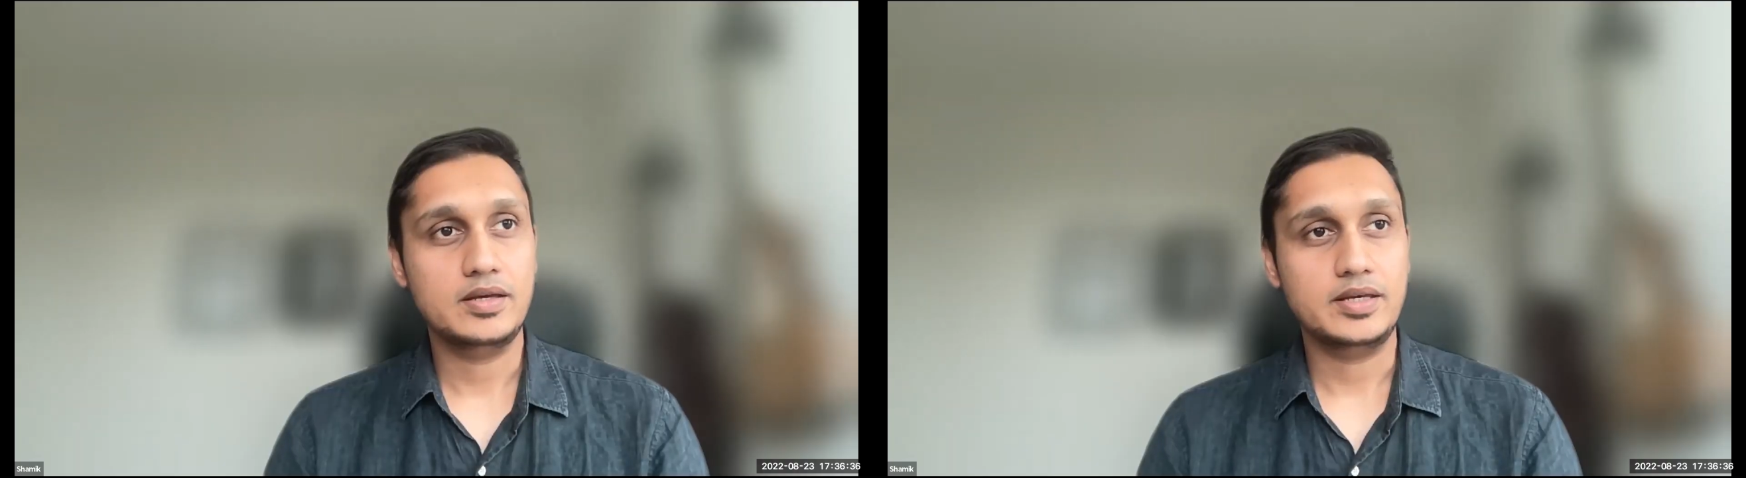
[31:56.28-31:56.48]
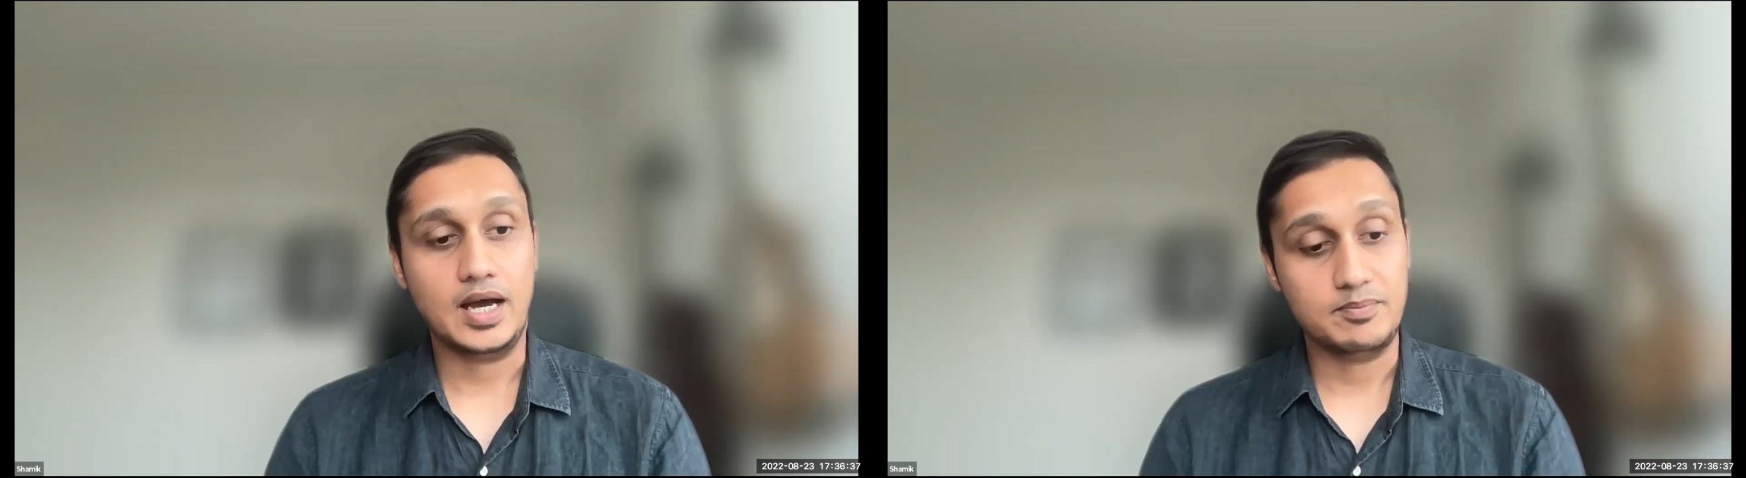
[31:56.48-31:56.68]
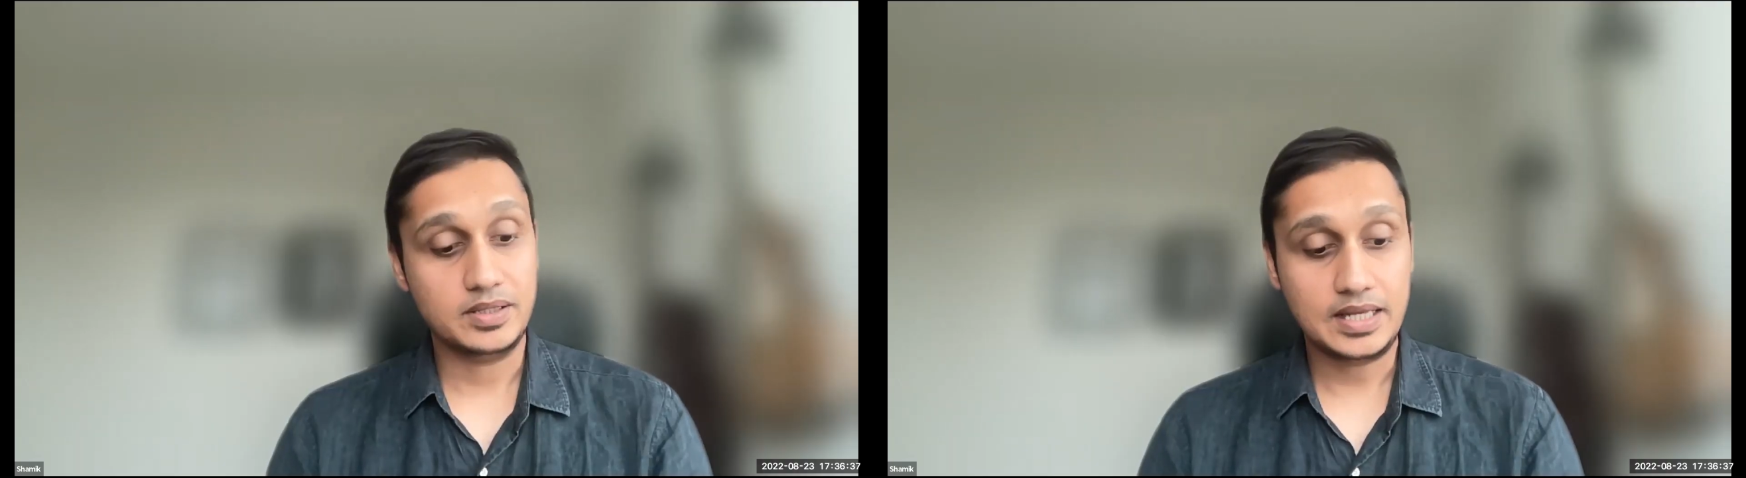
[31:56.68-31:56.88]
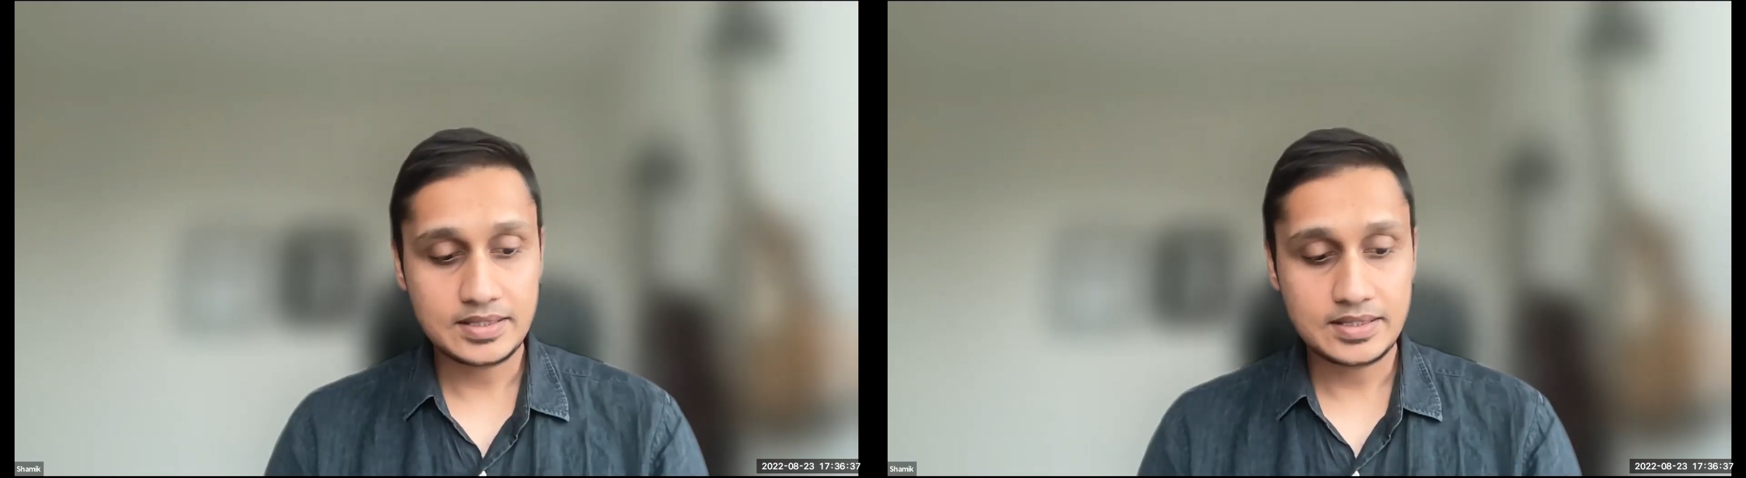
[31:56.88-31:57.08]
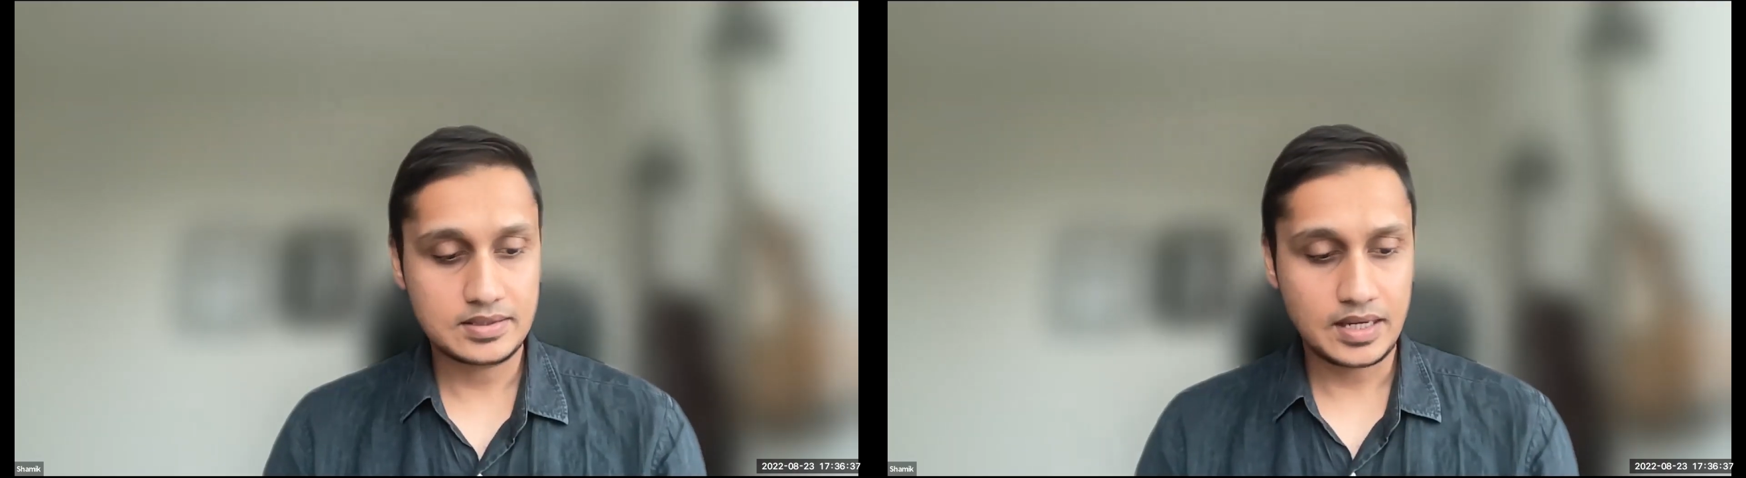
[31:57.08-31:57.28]
yeah, but
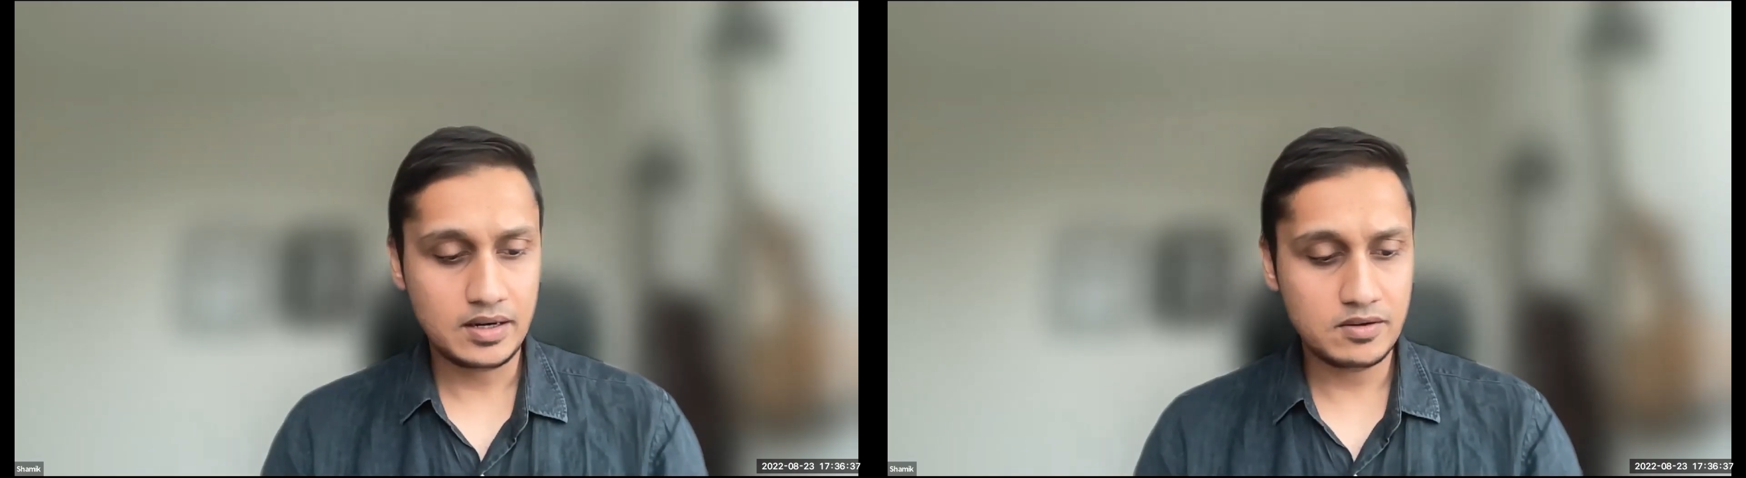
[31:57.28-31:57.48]
that's kind